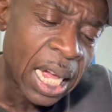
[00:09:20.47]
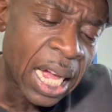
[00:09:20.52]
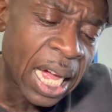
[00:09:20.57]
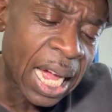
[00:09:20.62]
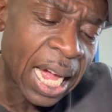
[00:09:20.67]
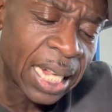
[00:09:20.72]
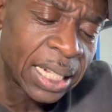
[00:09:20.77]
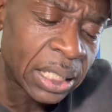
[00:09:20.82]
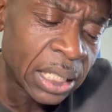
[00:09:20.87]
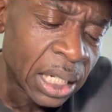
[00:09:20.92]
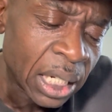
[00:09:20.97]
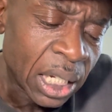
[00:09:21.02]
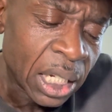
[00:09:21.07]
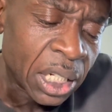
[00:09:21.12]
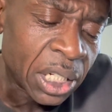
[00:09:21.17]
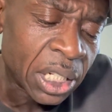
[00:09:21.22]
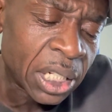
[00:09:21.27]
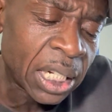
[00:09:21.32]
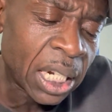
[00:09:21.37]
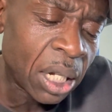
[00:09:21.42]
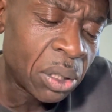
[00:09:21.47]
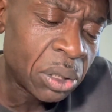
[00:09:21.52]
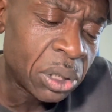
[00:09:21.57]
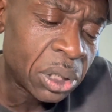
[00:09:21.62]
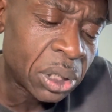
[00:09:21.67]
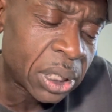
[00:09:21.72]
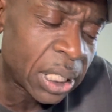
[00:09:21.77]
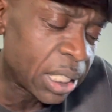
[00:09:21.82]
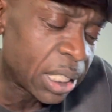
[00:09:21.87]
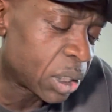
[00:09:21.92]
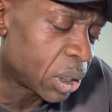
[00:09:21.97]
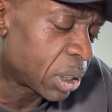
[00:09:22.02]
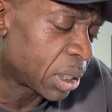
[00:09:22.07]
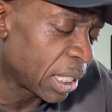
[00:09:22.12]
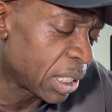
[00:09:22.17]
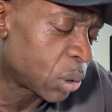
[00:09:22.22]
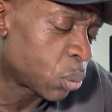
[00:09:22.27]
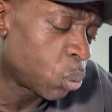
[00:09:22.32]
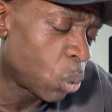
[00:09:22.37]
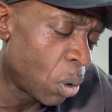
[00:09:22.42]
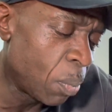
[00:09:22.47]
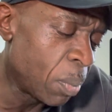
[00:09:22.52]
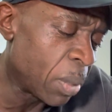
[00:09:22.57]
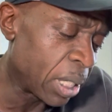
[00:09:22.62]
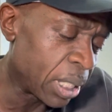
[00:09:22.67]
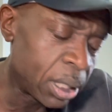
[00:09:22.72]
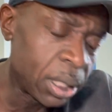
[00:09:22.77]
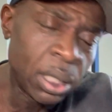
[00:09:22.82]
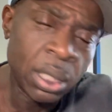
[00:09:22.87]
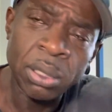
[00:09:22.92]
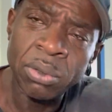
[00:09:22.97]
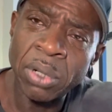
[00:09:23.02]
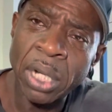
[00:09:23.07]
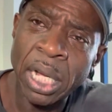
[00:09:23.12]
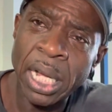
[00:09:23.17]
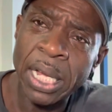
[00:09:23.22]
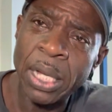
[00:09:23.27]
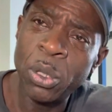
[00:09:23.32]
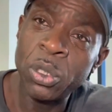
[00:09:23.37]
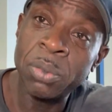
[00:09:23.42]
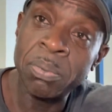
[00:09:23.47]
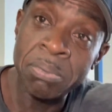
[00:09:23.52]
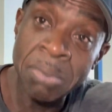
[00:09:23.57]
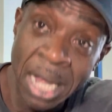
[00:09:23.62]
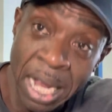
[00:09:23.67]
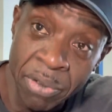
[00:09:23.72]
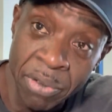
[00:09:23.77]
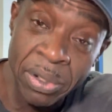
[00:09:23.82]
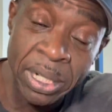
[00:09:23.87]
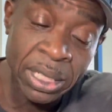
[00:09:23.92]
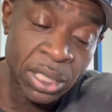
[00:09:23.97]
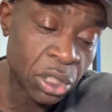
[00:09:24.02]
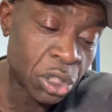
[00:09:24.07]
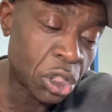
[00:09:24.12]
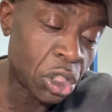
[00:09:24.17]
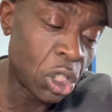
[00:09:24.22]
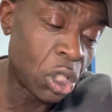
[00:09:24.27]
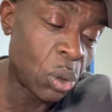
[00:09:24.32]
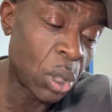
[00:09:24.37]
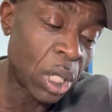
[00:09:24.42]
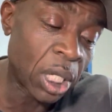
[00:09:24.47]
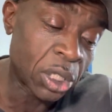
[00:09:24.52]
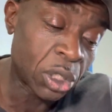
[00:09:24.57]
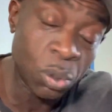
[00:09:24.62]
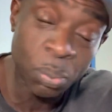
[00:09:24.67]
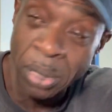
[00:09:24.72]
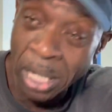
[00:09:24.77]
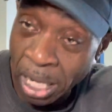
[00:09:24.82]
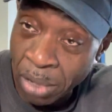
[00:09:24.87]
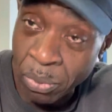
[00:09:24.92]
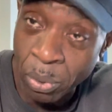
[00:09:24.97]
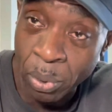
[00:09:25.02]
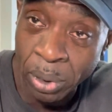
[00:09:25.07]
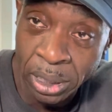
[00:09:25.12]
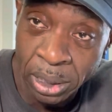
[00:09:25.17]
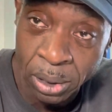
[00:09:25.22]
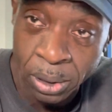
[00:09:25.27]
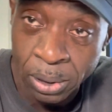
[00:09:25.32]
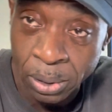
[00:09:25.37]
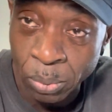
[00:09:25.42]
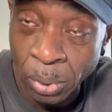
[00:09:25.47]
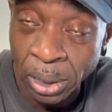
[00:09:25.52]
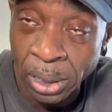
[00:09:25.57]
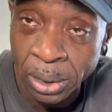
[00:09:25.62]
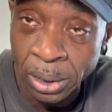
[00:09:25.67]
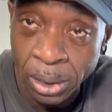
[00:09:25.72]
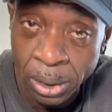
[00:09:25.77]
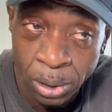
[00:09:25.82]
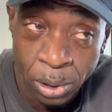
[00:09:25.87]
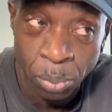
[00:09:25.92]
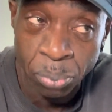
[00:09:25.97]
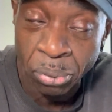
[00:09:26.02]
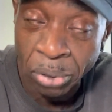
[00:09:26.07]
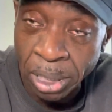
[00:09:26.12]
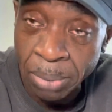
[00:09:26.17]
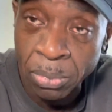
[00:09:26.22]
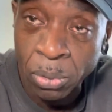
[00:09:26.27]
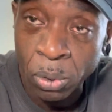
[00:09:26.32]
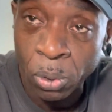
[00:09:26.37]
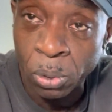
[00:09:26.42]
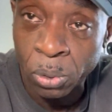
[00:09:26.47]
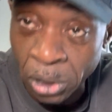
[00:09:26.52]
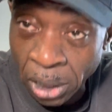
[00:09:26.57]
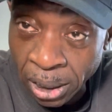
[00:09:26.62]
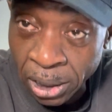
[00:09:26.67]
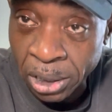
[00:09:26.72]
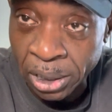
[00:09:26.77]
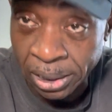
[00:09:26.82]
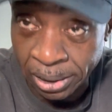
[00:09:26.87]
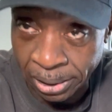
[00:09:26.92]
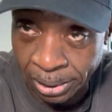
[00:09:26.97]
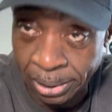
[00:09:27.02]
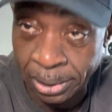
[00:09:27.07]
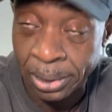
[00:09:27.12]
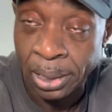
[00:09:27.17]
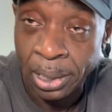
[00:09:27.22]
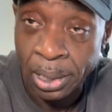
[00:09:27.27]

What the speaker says: And this woman, right, who's married to one of the Supreme Court judges.